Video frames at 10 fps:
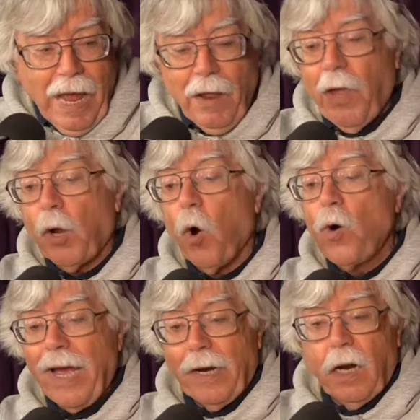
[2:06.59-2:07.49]
and they
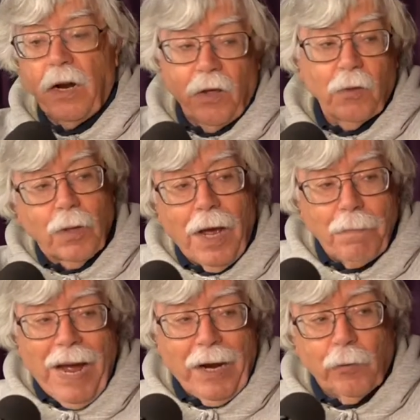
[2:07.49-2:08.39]
go get another
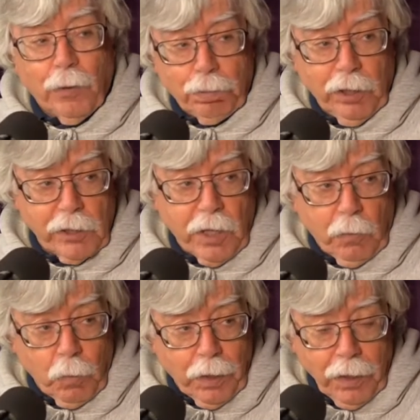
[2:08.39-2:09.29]
linebacker that plays
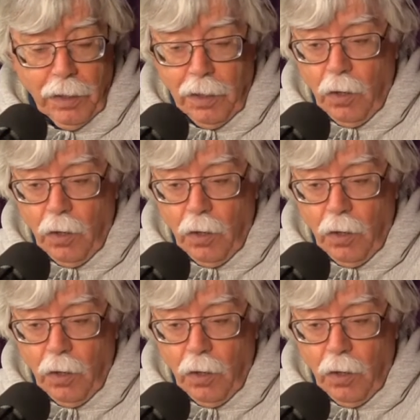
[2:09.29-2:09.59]
that way.